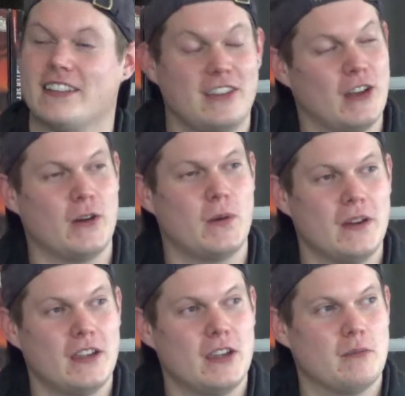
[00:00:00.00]
to know
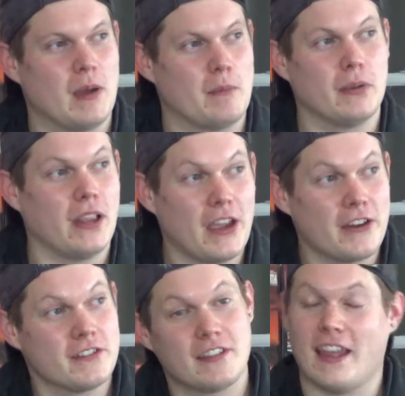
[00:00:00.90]
my
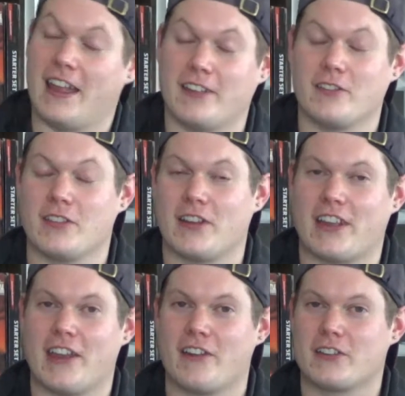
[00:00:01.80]
players and their
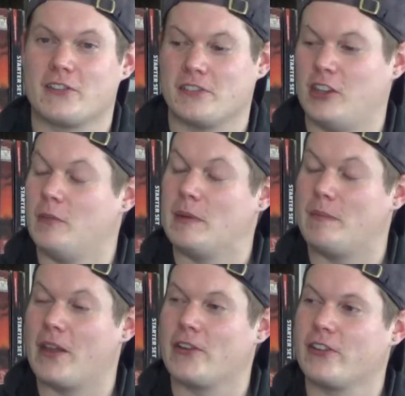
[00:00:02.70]
characters a little bit
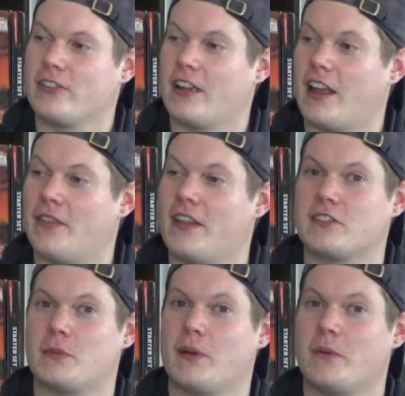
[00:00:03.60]
better. And
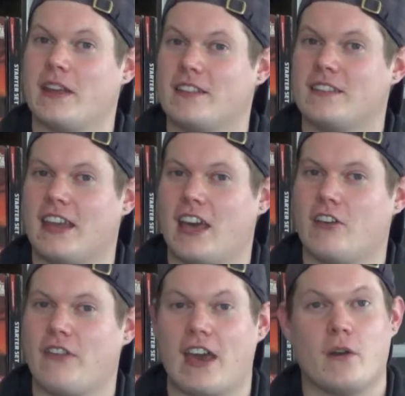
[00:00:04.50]
that's where we get to
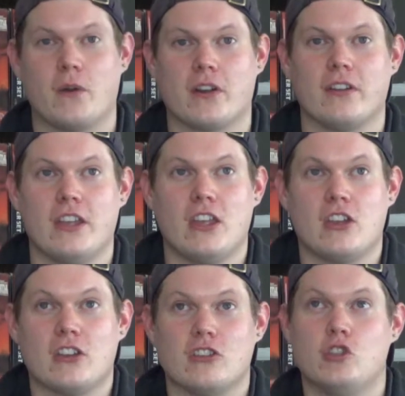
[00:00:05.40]
have our
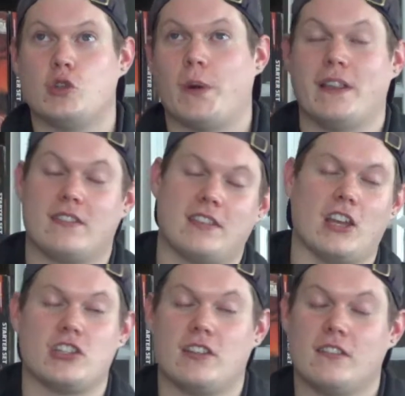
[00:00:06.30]
joint
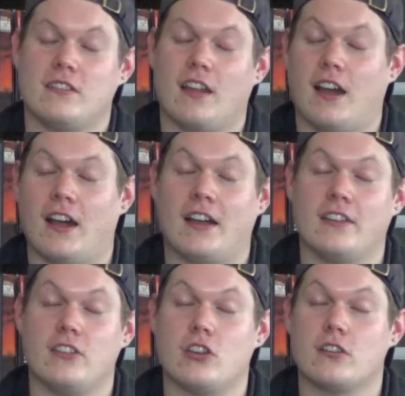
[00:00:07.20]
session
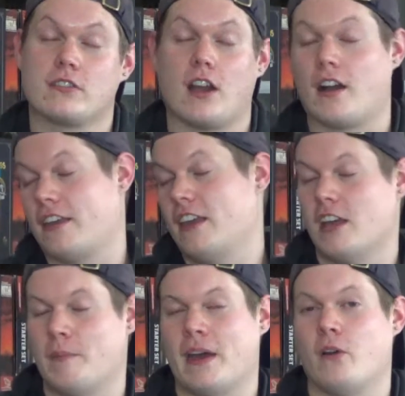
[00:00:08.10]
on talking
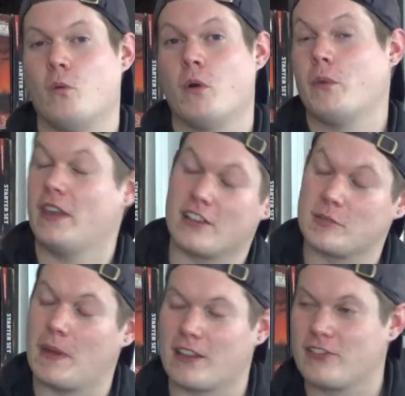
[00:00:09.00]
about what we
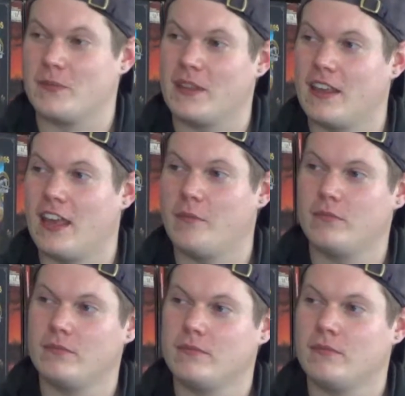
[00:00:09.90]
expect from the game
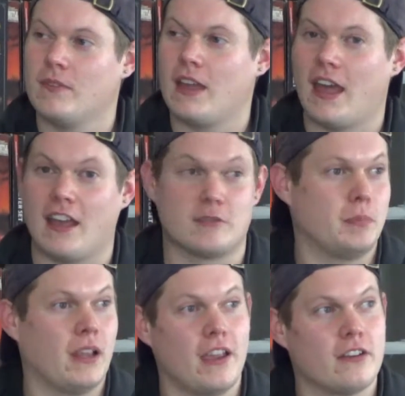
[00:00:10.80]
as
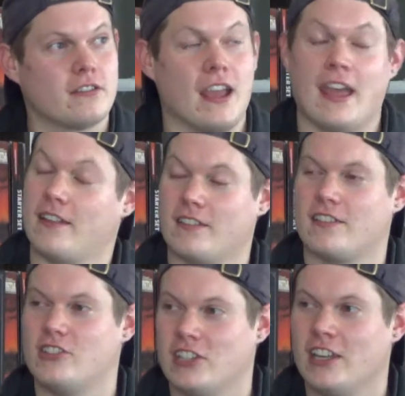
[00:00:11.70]
players and as
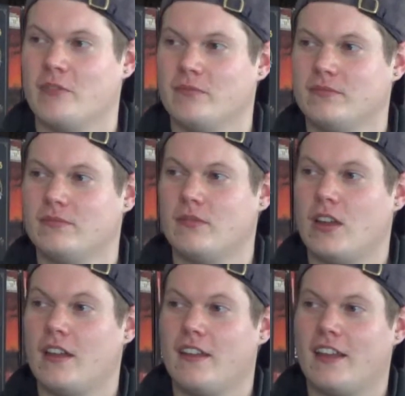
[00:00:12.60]
a GM,
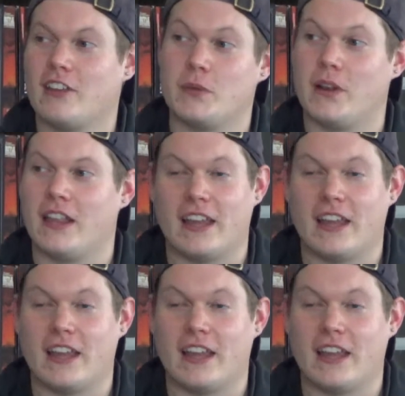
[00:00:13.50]
as well